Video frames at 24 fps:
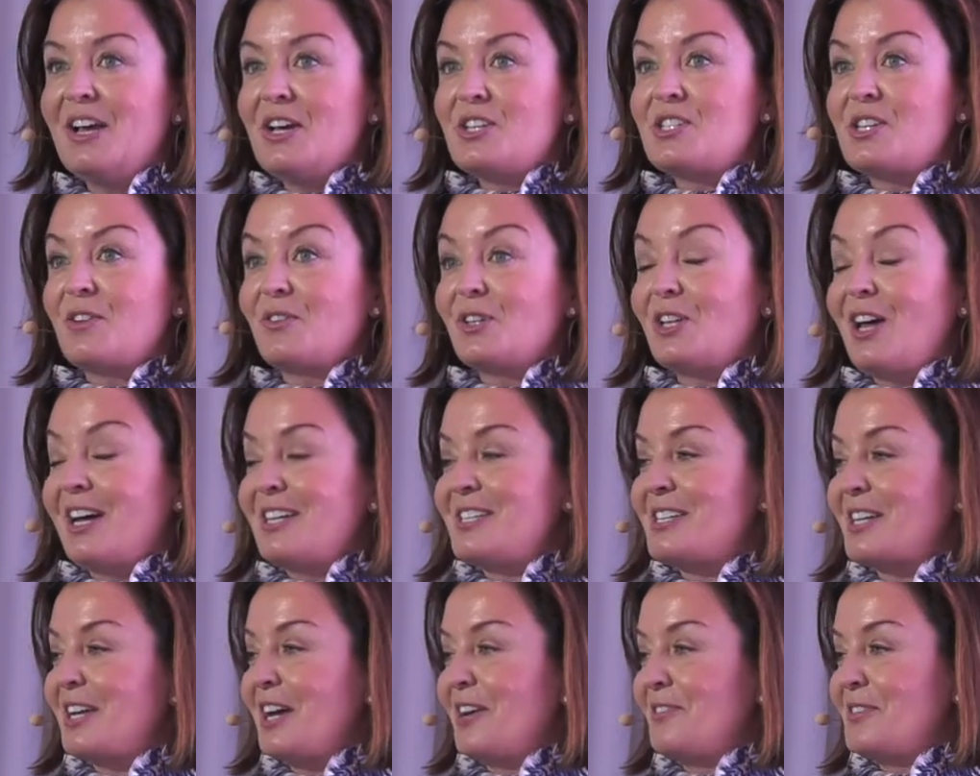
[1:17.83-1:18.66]
So a
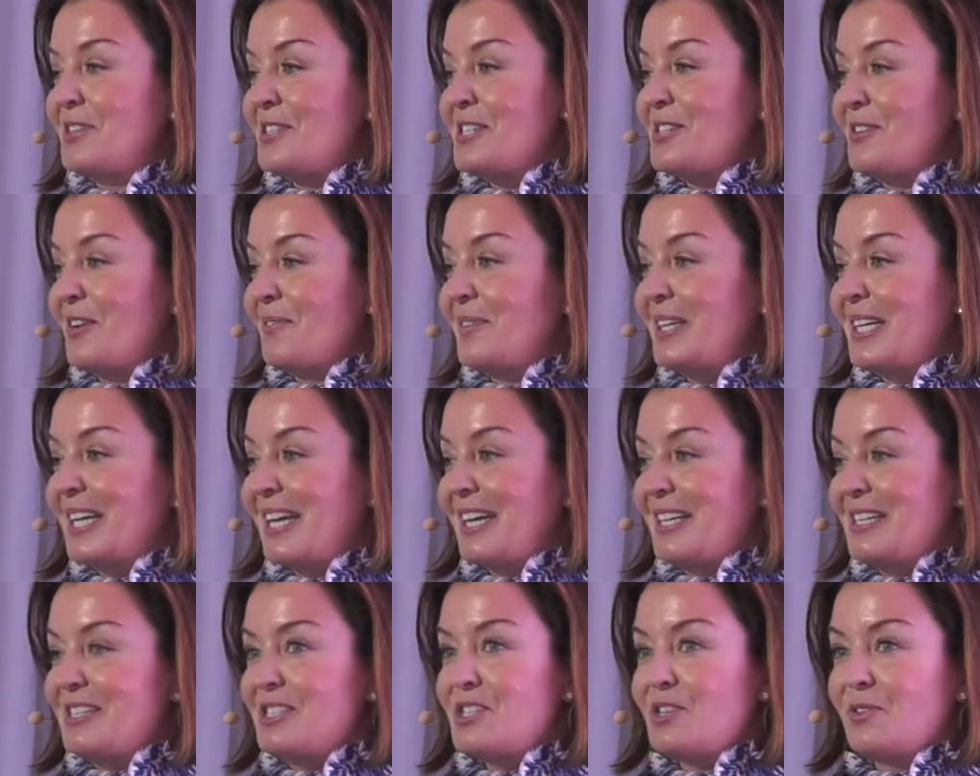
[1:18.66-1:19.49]
lot to cover, so I'm going to
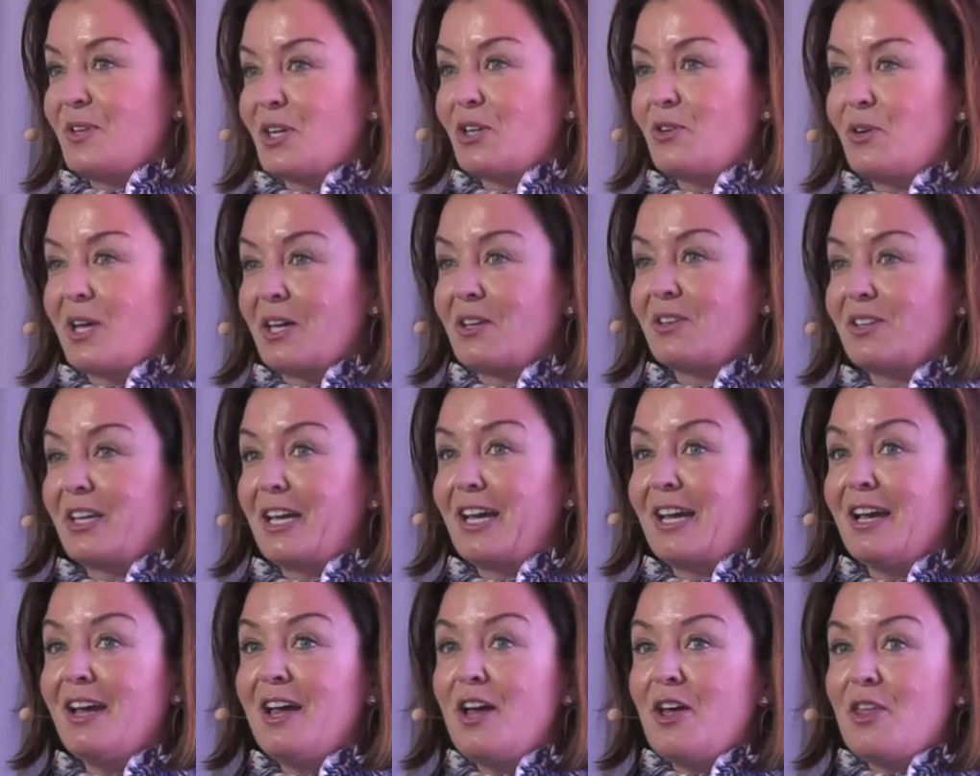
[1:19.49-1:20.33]
get into it
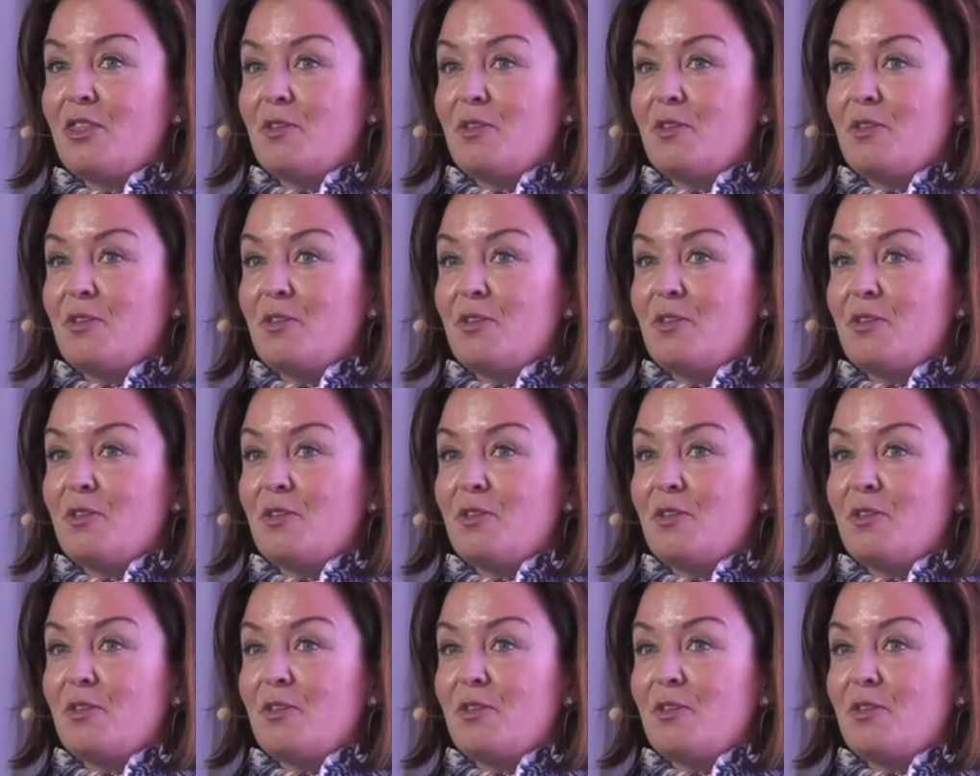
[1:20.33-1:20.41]
quickly.